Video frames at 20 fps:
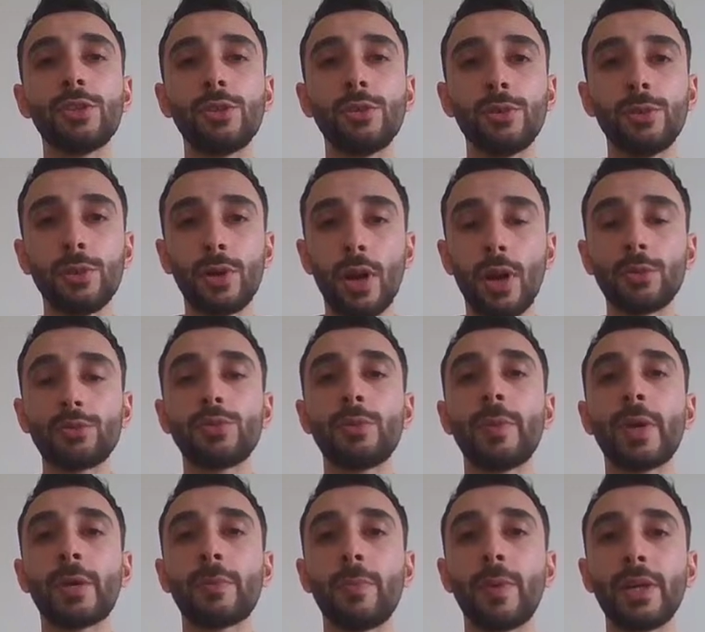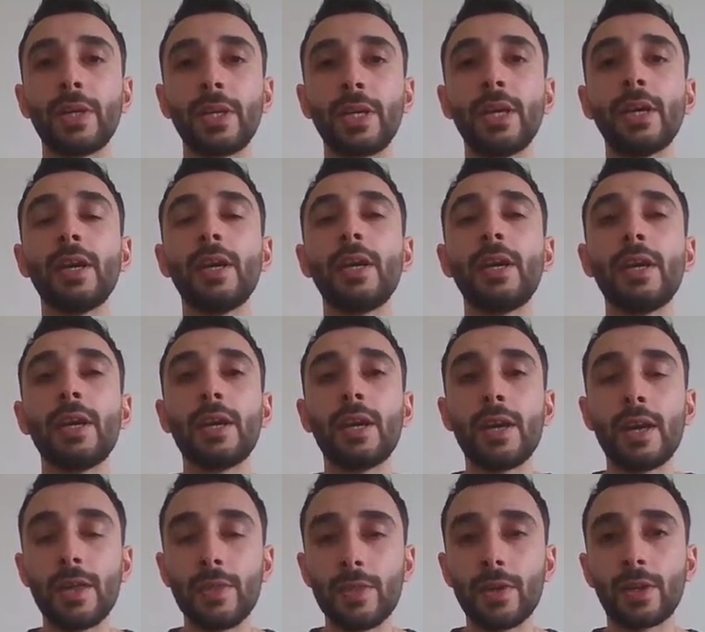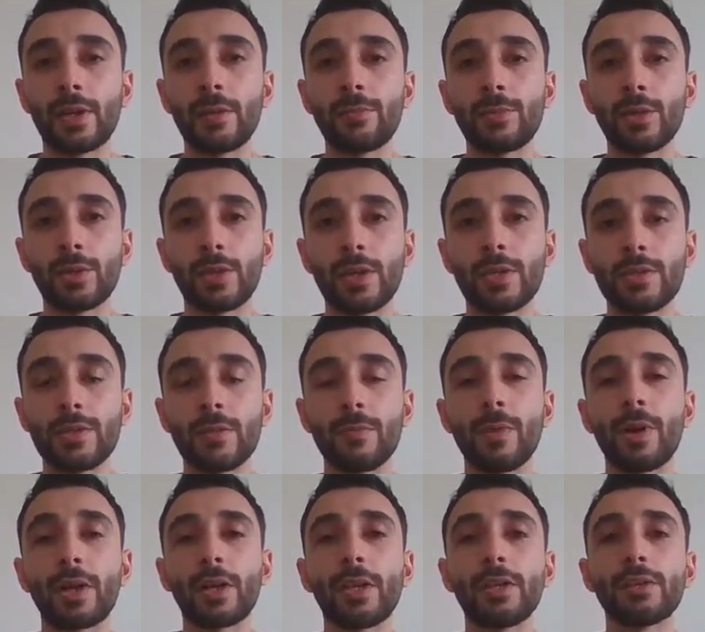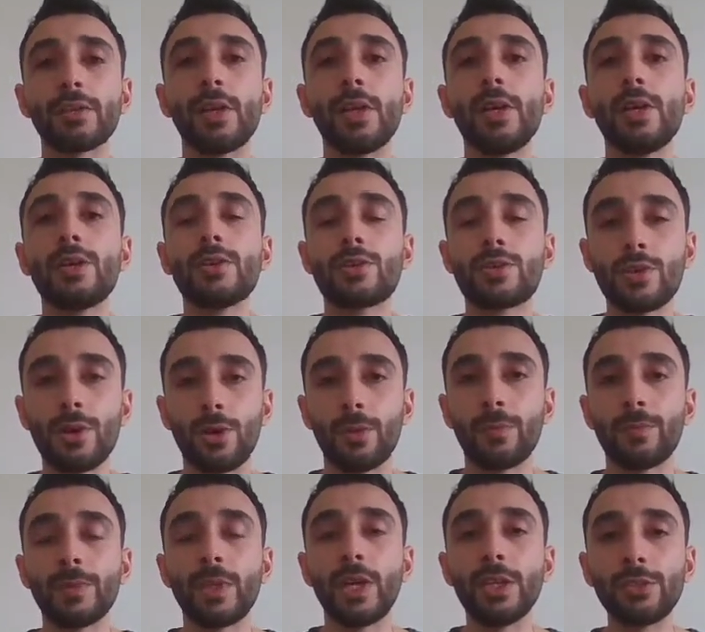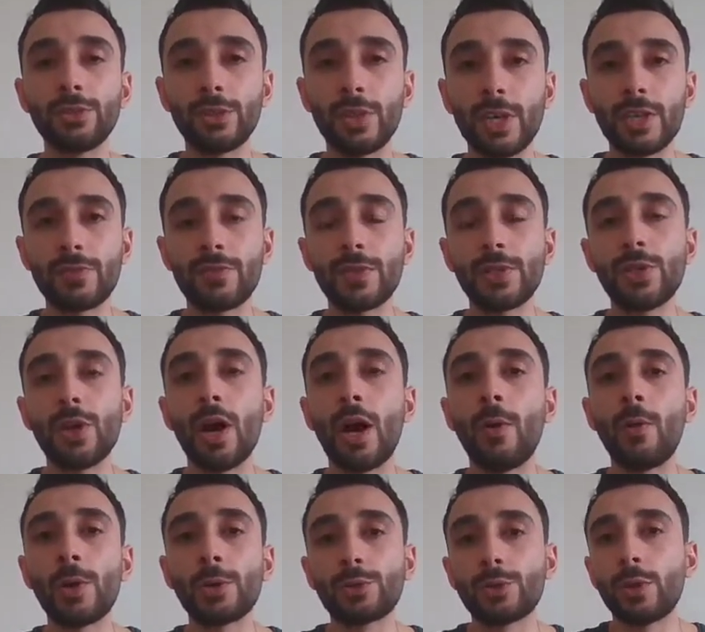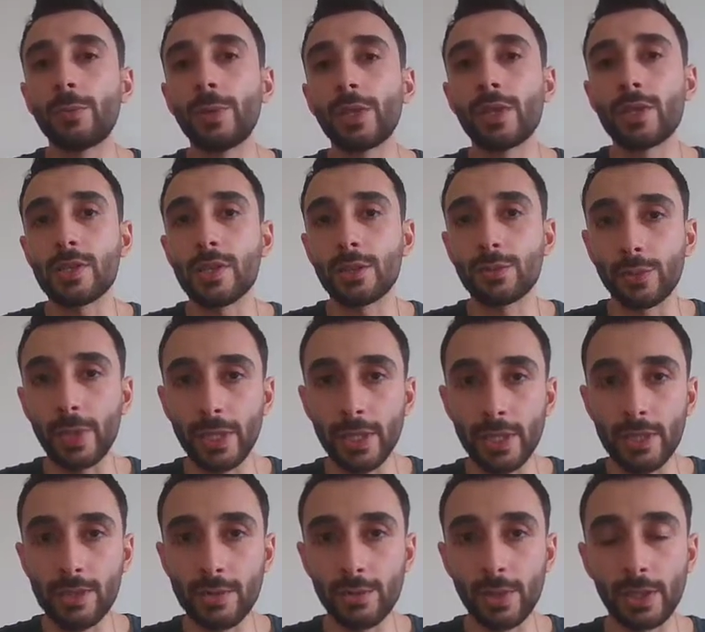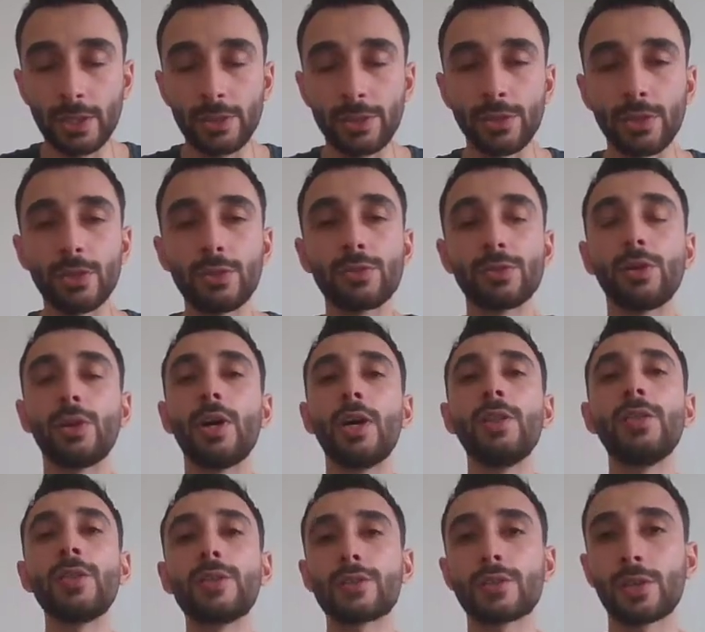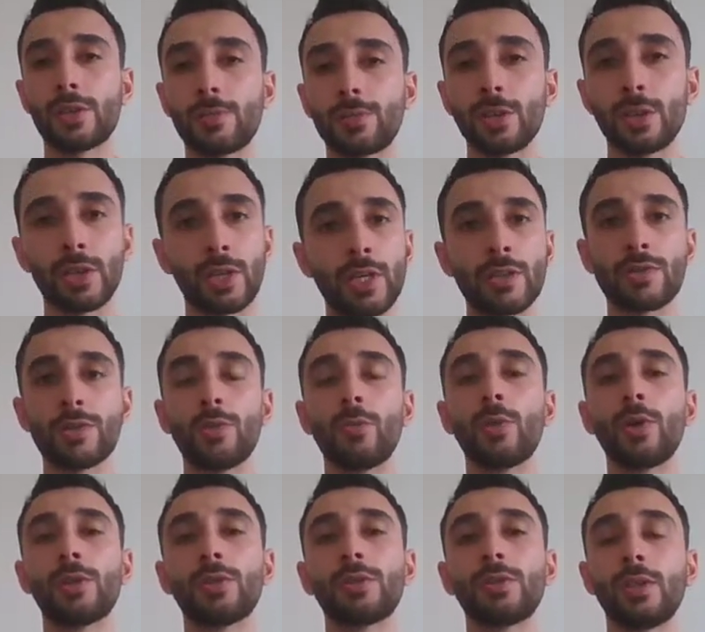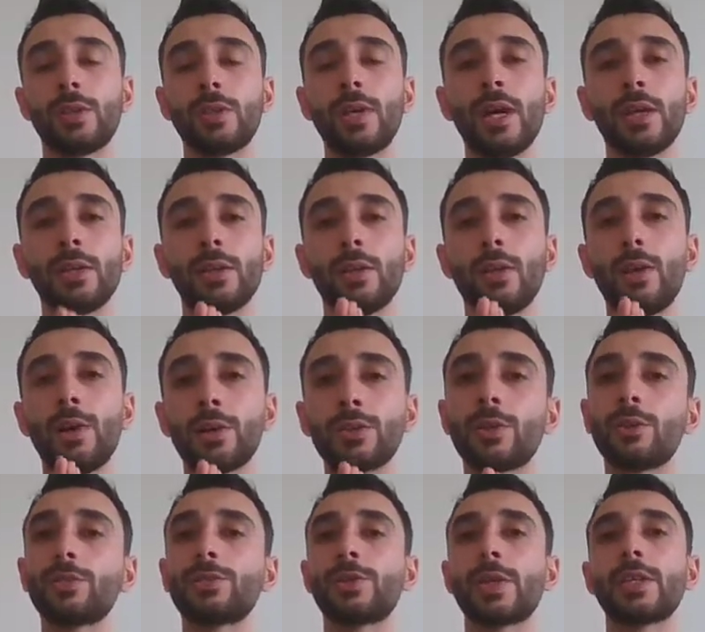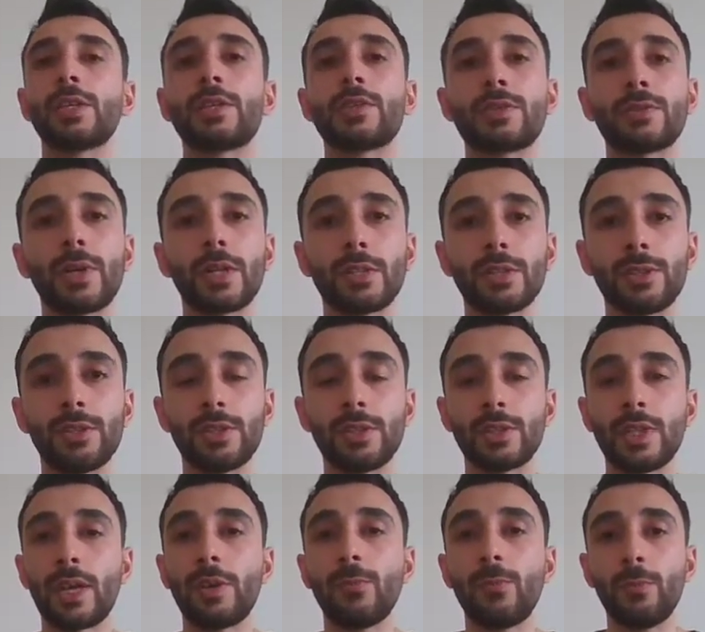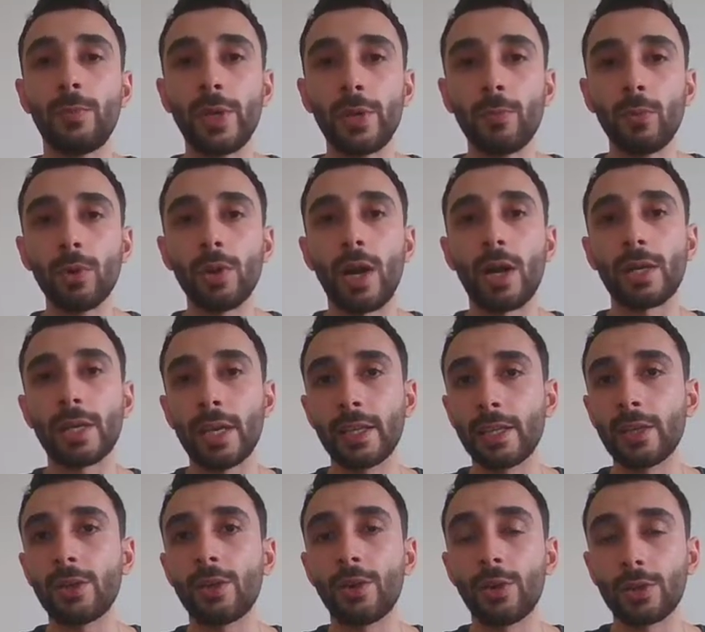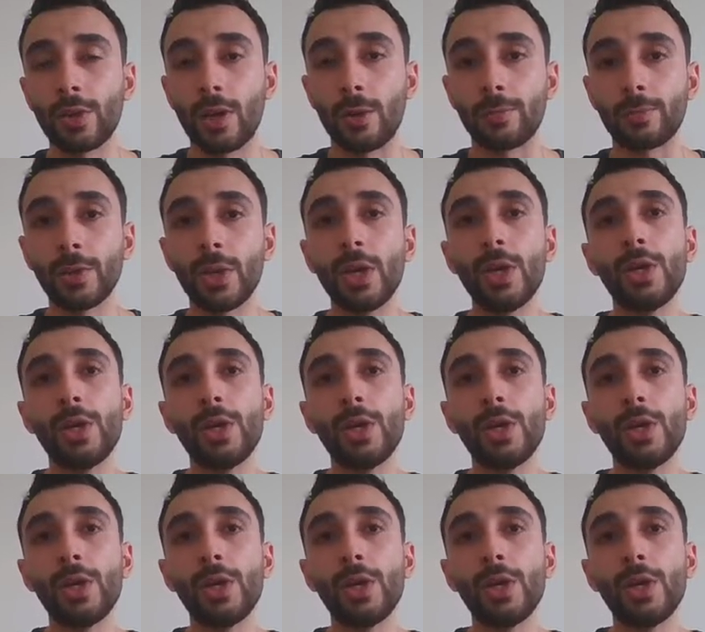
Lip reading: you how to make money in the cryptocurrency market. So in today's video, our topic is a trading strategy. So in this cryptocurrency world, there are a lot of trading strategies and people are getting caught up